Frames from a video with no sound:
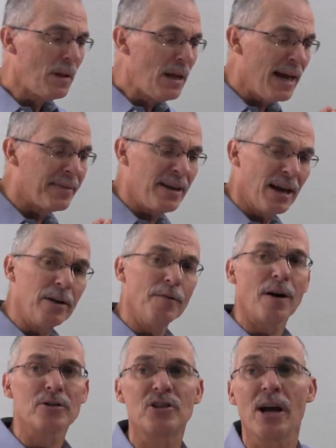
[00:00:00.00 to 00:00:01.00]
At the end of
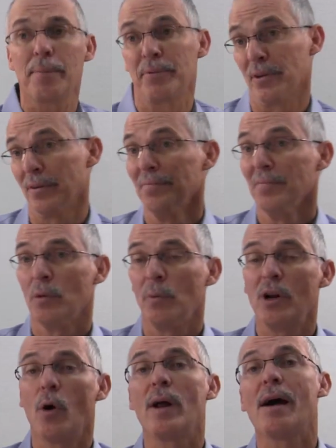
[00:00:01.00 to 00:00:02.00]
our chapter,
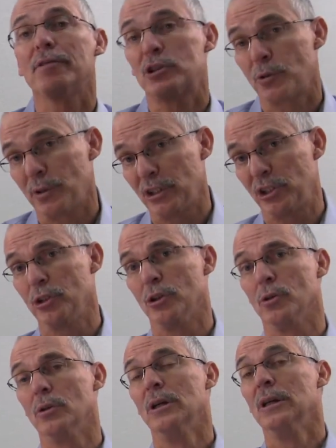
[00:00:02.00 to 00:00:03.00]
we don't have a
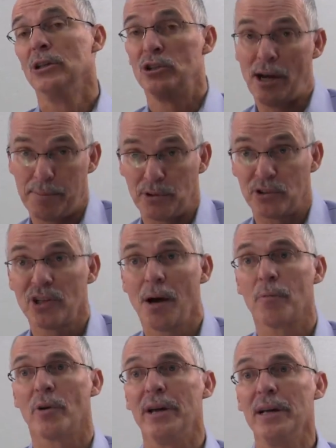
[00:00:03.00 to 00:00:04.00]
traditional chapter
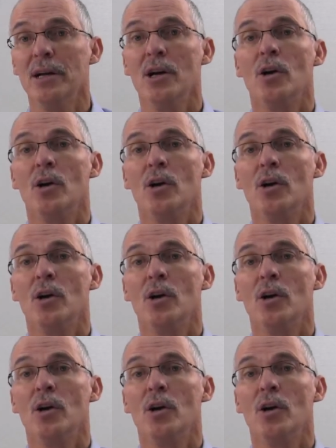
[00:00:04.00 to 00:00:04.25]
summary.